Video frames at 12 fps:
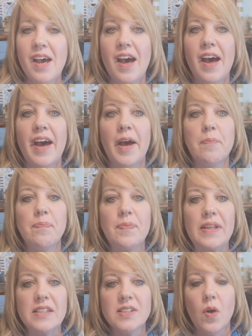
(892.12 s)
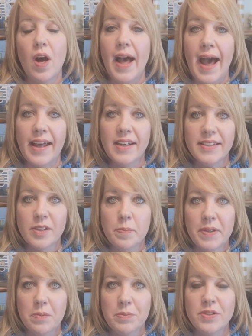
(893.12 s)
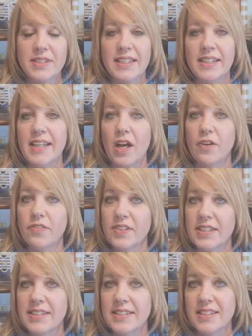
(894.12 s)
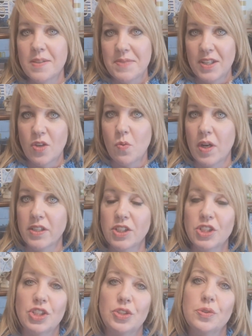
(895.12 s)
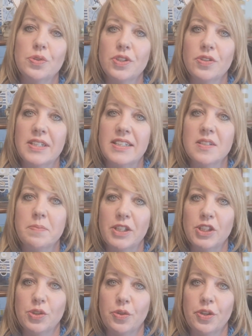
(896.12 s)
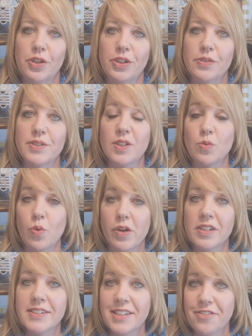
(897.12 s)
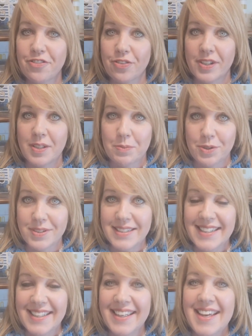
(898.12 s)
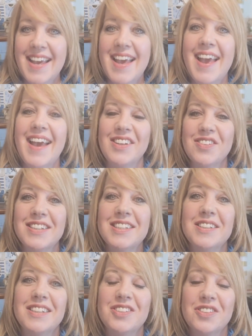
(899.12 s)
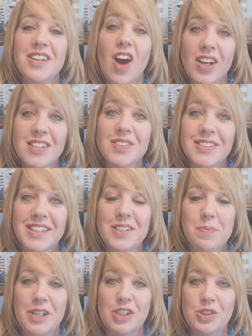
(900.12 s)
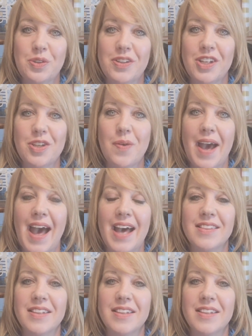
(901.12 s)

So I'll add a little bit of music. Now, if this is something you want to do, you need to make sure you're using royalty-free music, and you also need to make sure that you add